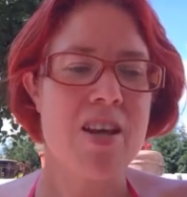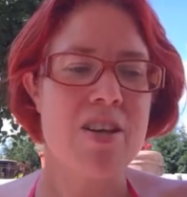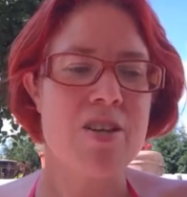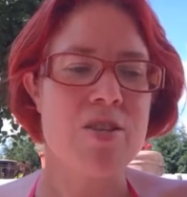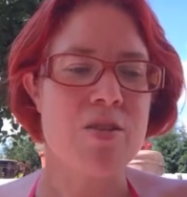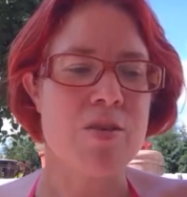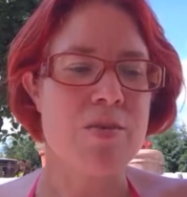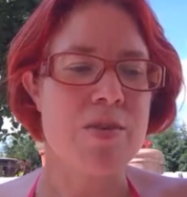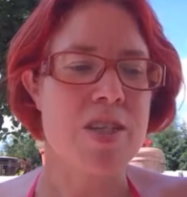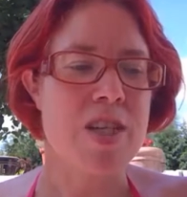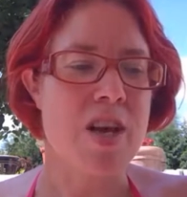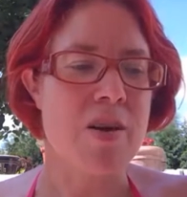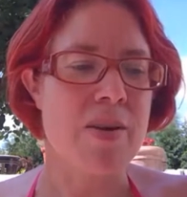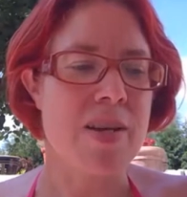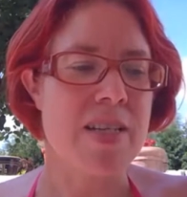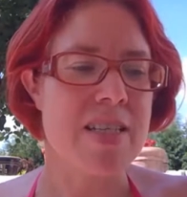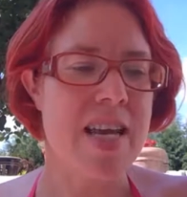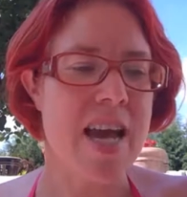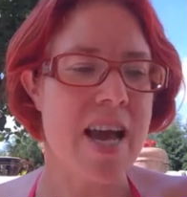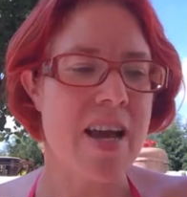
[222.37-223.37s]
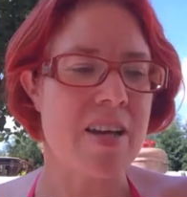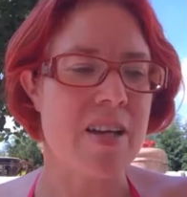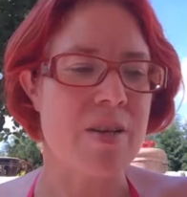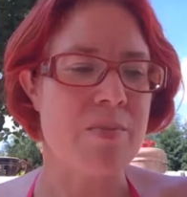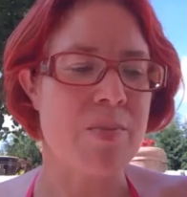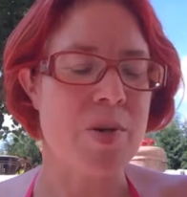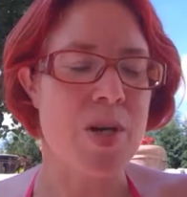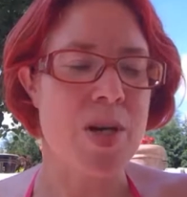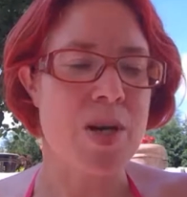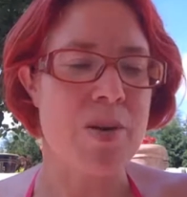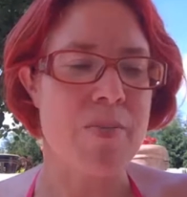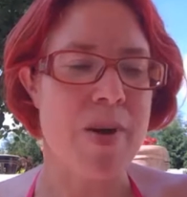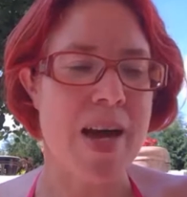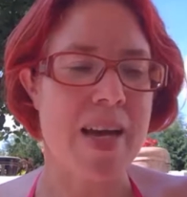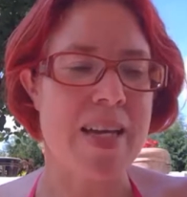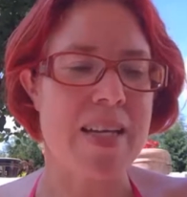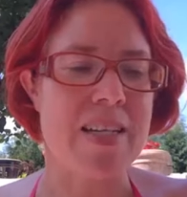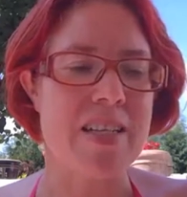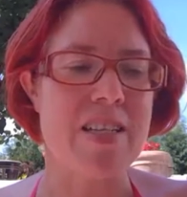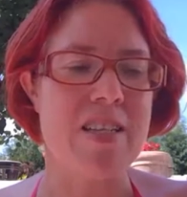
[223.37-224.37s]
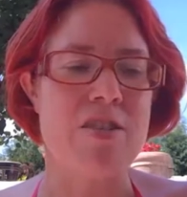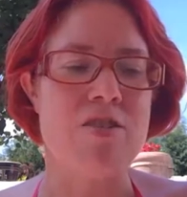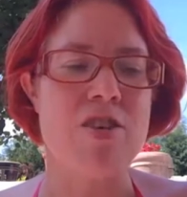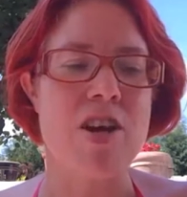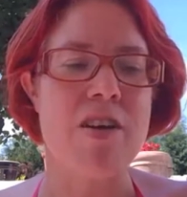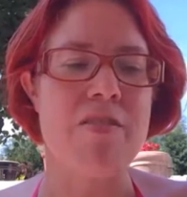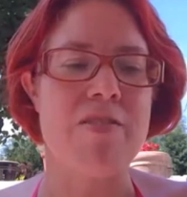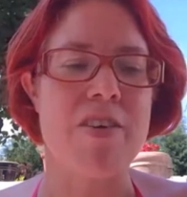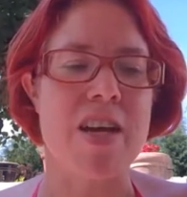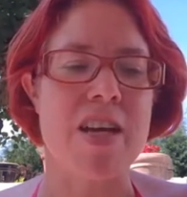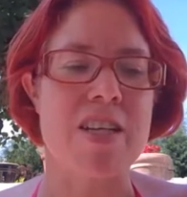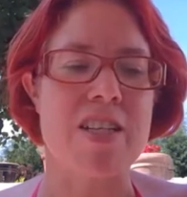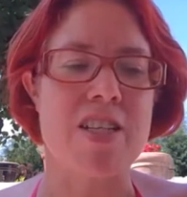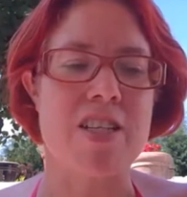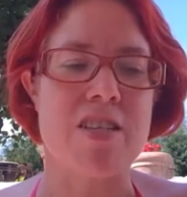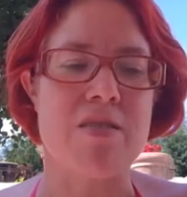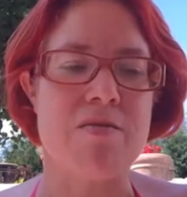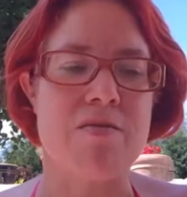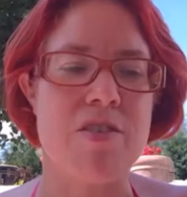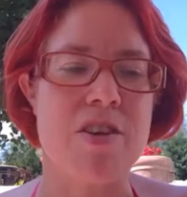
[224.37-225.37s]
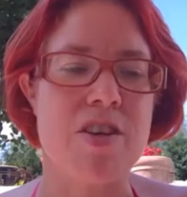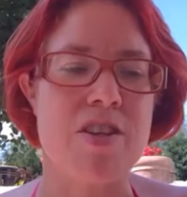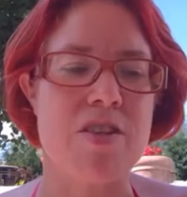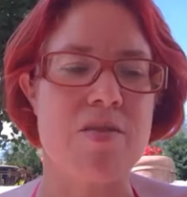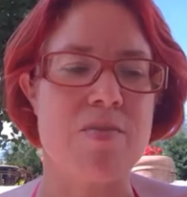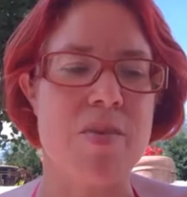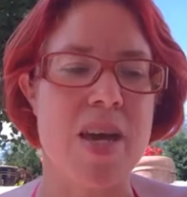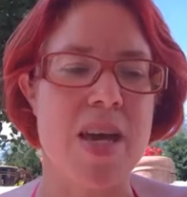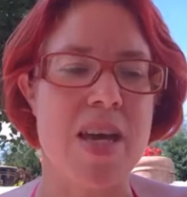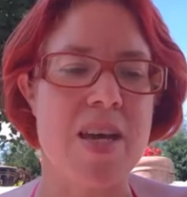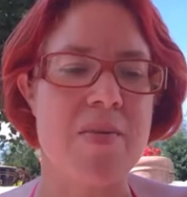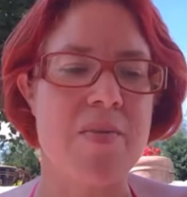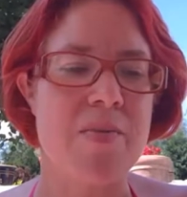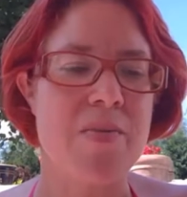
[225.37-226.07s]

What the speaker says: I saw him slowing down and pulling back into the traffic just in front of me.